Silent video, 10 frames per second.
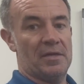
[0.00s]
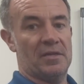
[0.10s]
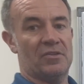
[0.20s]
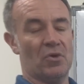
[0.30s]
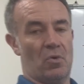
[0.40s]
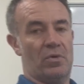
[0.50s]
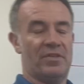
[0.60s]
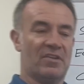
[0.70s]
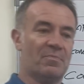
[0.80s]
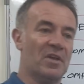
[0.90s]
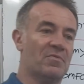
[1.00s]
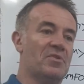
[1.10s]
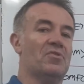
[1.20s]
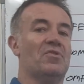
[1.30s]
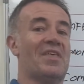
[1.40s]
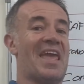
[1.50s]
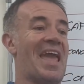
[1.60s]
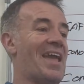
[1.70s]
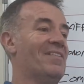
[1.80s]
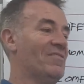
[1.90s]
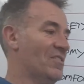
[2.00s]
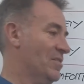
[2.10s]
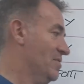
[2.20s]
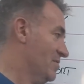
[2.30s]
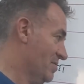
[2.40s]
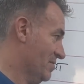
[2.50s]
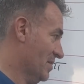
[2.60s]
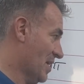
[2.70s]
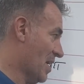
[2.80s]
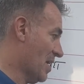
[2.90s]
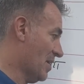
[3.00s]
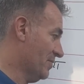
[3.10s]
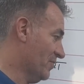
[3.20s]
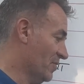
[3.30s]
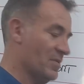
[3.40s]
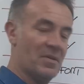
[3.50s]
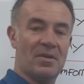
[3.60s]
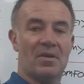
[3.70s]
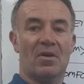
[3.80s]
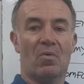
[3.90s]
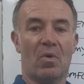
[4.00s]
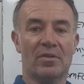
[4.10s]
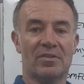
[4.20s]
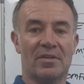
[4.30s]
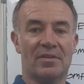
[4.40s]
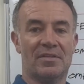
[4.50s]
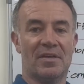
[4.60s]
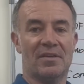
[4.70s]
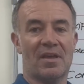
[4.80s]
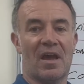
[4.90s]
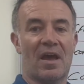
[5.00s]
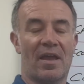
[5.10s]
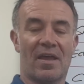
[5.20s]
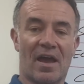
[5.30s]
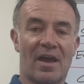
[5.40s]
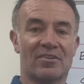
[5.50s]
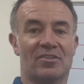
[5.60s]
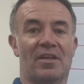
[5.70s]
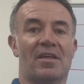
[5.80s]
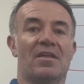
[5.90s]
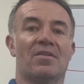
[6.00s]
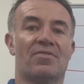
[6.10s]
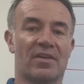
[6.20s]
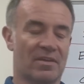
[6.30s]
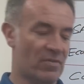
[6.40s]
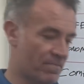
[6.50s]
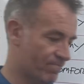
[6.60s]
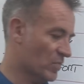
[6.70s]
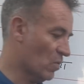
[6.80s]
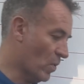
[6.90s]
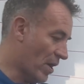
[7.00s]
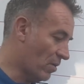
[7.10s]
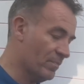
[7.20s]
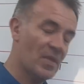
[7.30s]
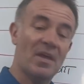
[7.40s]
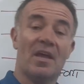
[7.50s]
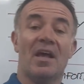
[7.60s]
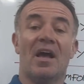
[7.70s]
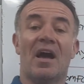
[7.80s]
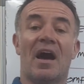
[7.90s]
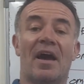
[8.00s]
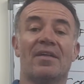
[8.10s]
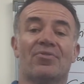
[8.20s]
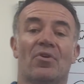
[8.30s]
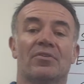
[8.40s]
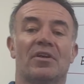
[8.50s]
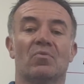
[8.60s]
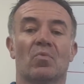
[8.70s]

So this brings me to the end, and what did I actually think of it? Well, I thought it